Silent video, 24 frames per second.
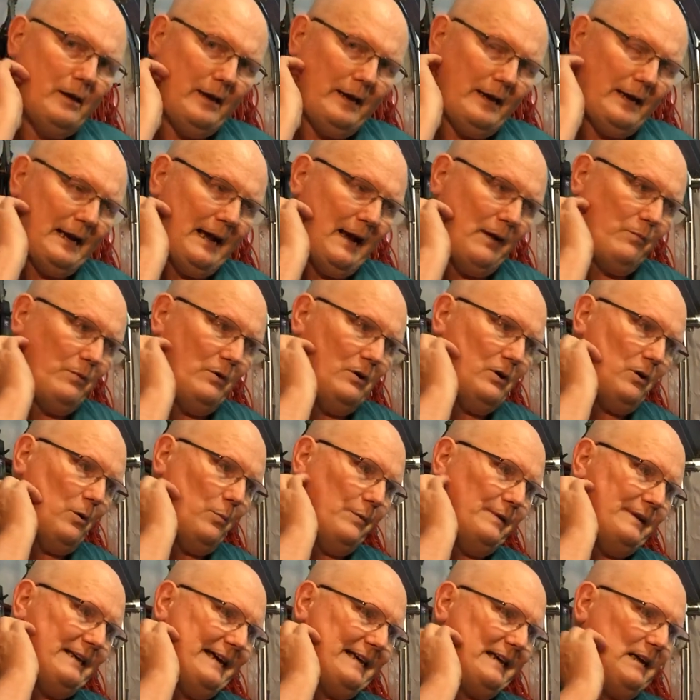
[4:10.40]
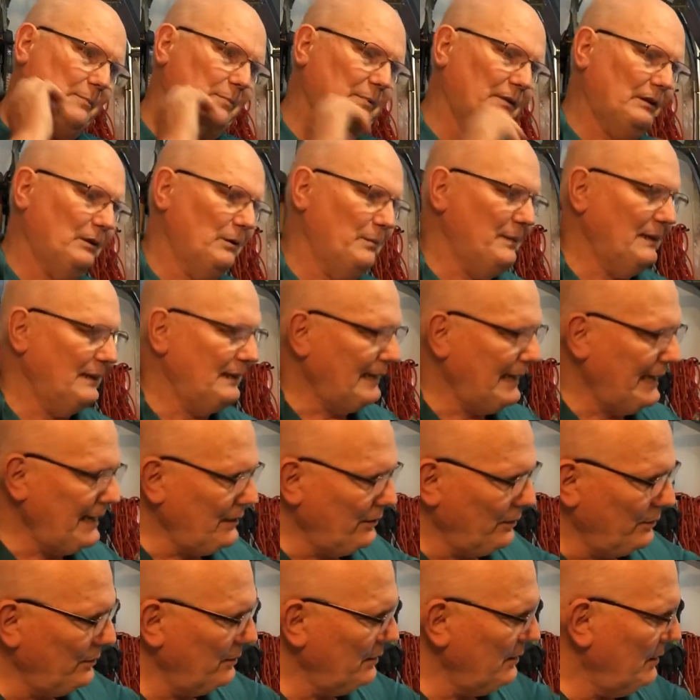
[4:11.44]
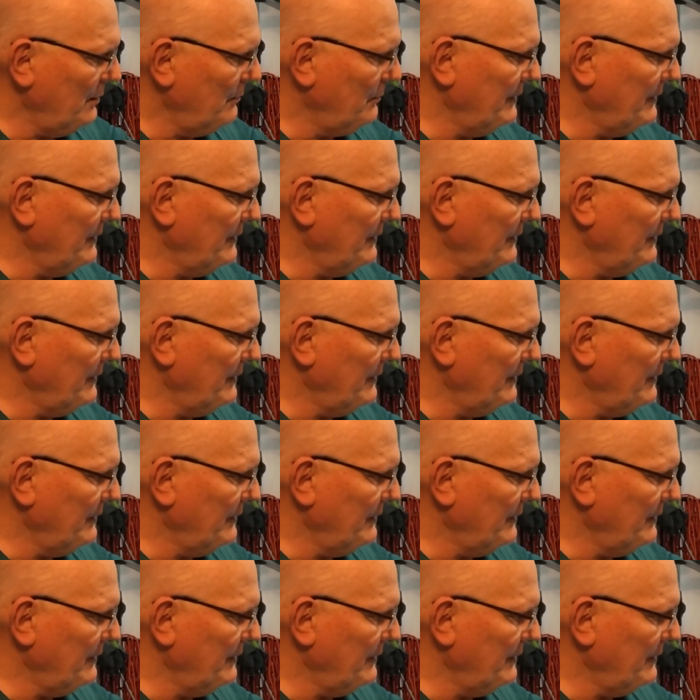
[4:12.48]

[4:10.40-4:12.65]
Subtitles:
and I will open that up a little bit later,